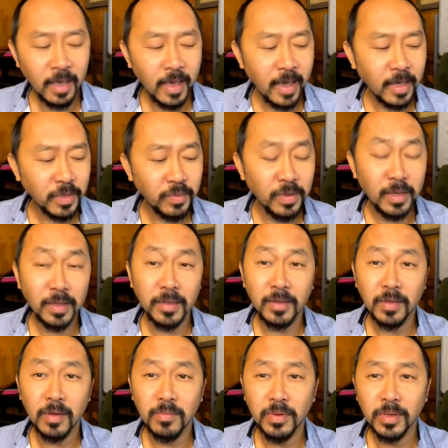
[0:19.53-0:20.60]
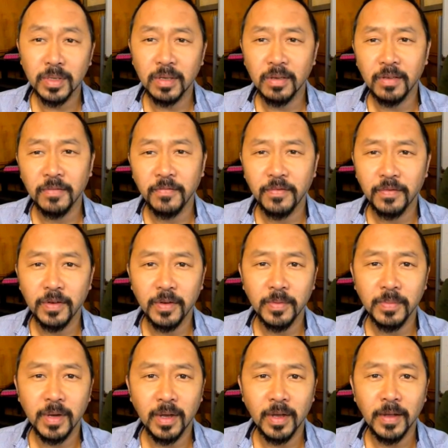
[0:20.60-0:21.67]
as we get the numbers in
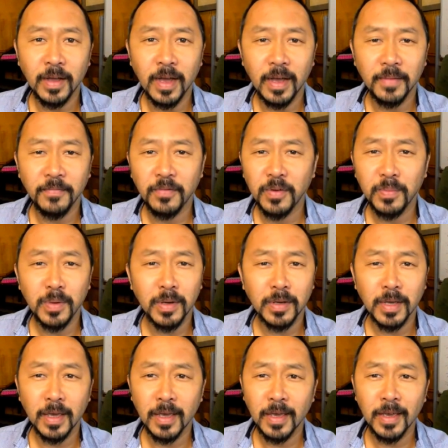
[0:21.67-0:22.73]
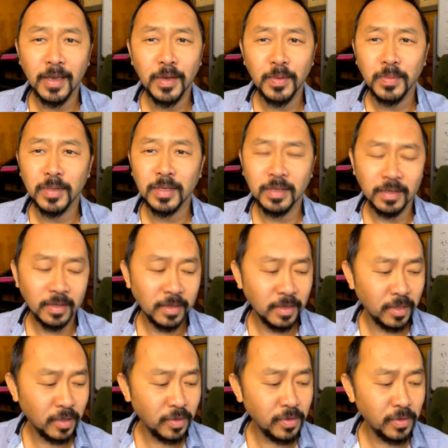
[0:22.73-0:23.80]
from football games and
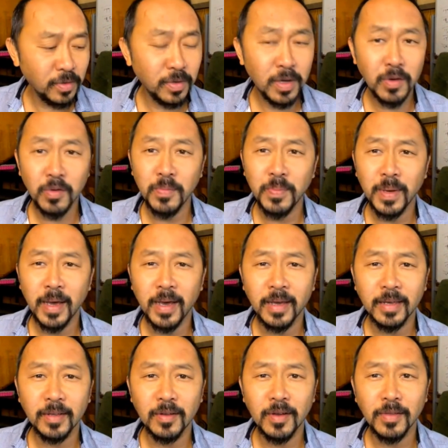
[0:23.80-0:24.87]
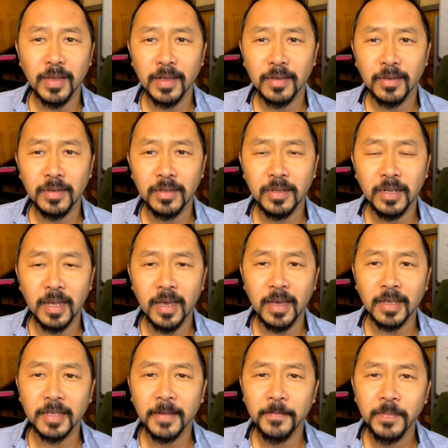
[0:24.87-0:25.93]
school going back and all that good
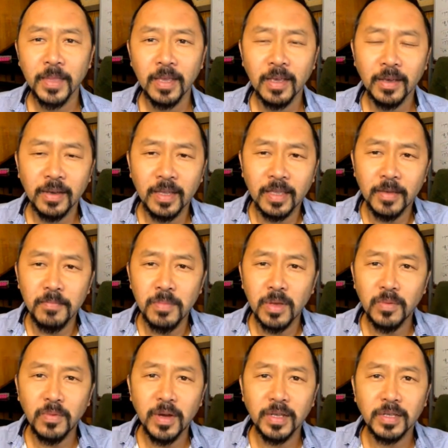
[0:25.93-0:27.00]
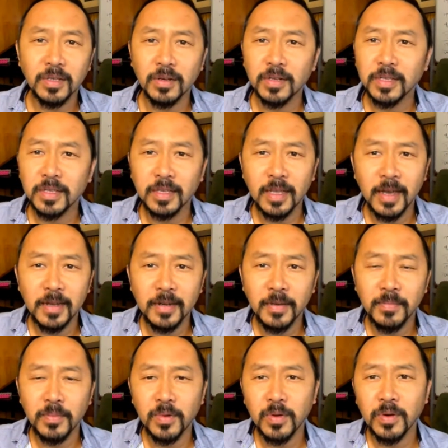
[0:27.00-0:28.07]
jazz. The Midwest starts to light
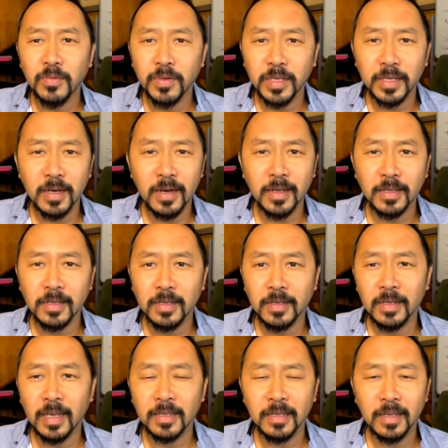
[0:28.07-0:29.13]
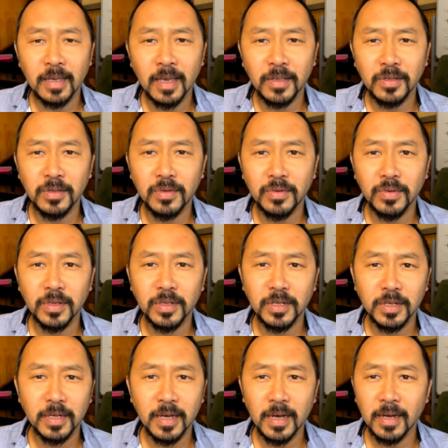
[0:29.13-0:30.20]
up more, Wisconsin, as it heads towards
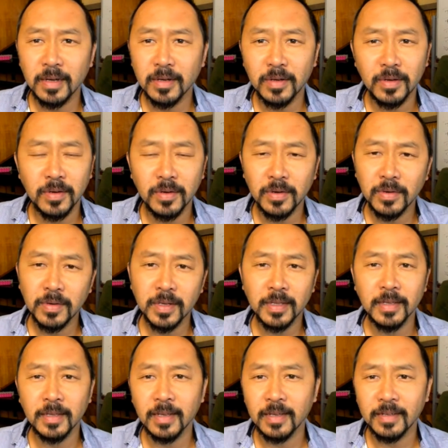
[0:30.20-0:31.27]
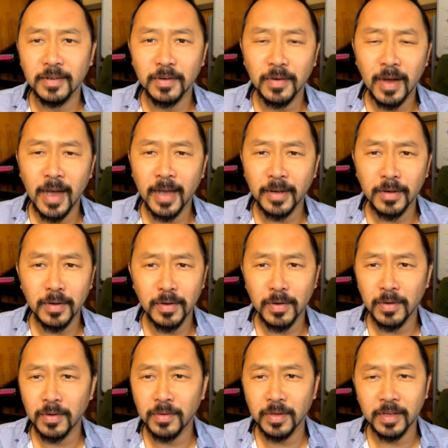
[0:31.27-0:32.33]
Chicago and, you know,
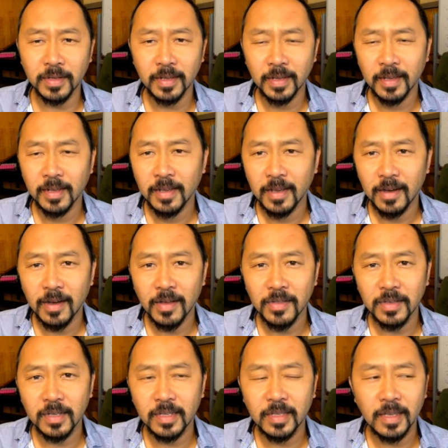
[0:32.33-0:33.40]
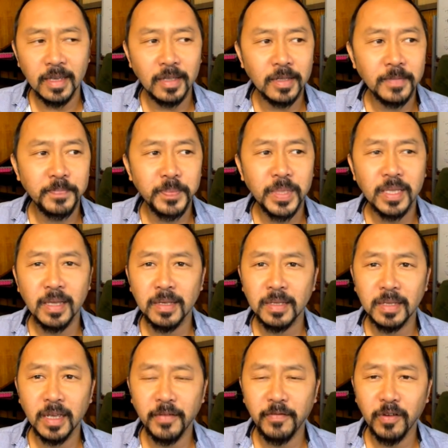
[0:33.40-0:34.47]
Idaho and all these states. Stay
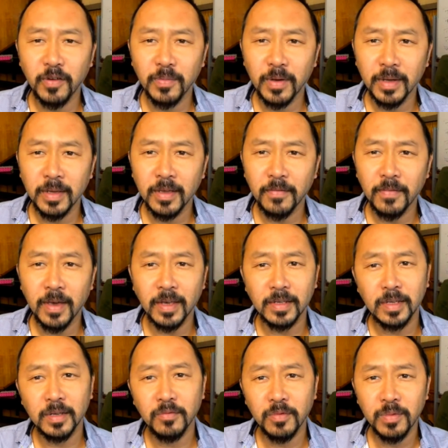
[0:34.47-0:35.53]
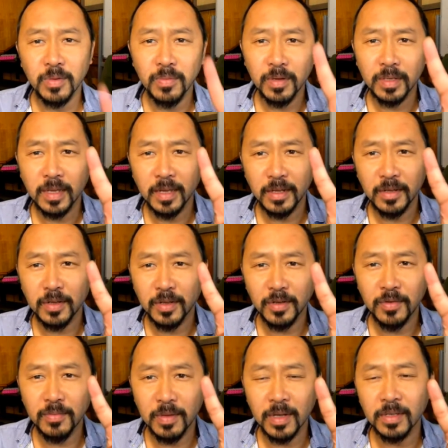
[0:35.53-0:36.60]
safe, everybody. Get vaccinated. Remember, it takes you
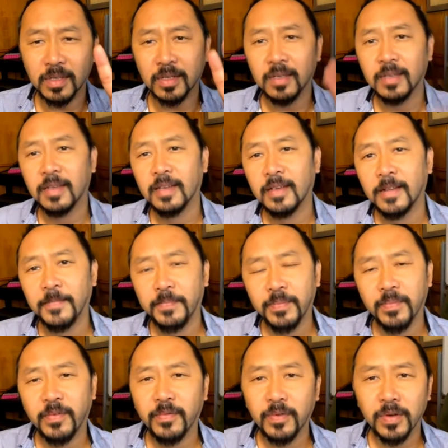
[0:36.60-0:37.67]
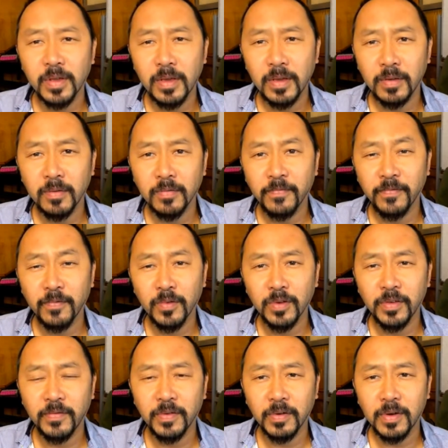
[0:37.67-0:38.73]
2 months before you
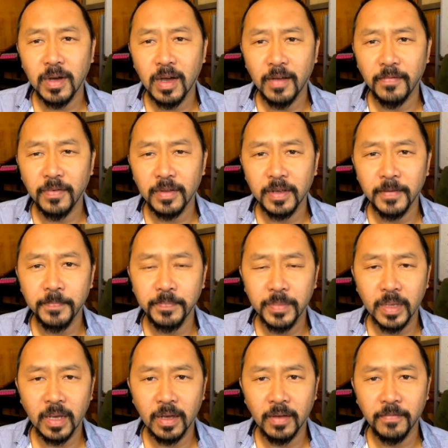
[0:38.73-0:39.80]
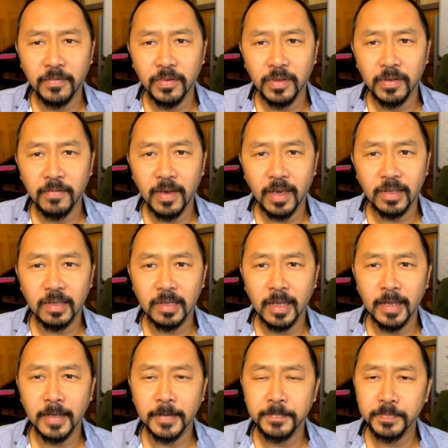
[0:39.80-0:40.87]
really feel confident, fully
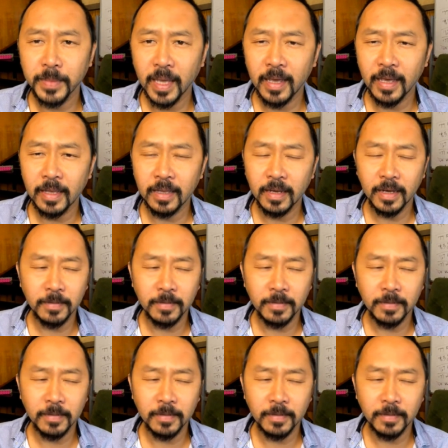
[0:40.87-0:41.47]
vaccinated. And